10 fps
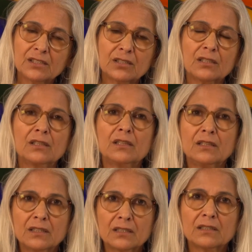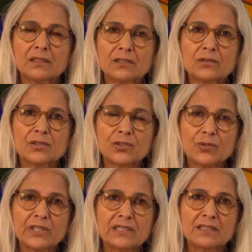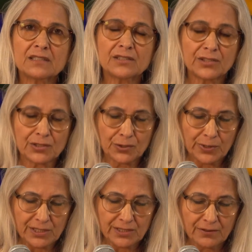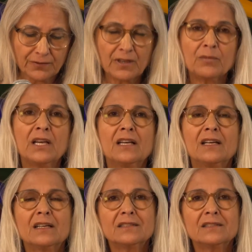to look at those choices and situation from a